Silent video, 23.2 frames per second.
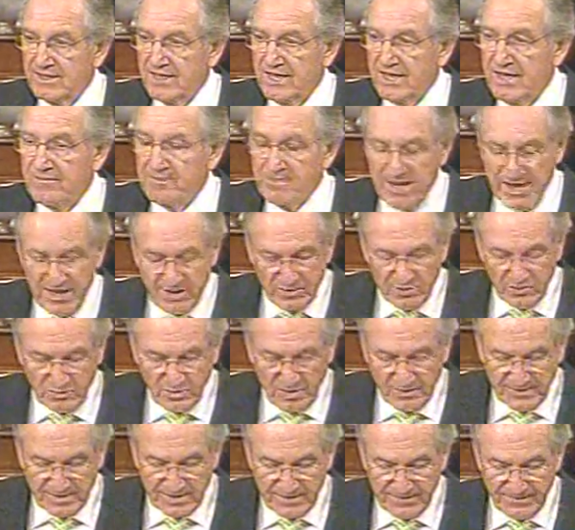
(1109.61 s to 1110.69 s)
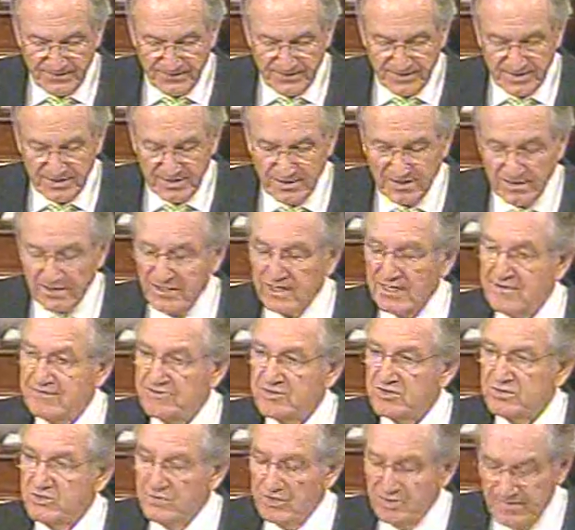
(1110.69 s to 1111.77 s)
A battered woman
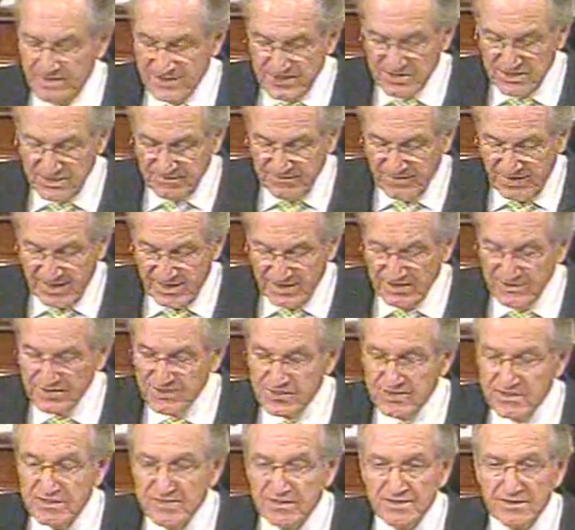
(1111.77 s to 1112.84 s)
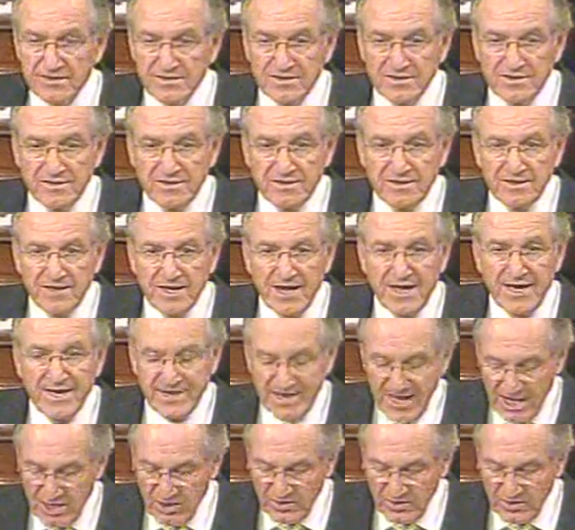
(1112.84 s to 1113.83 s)
lives through domestic violence and now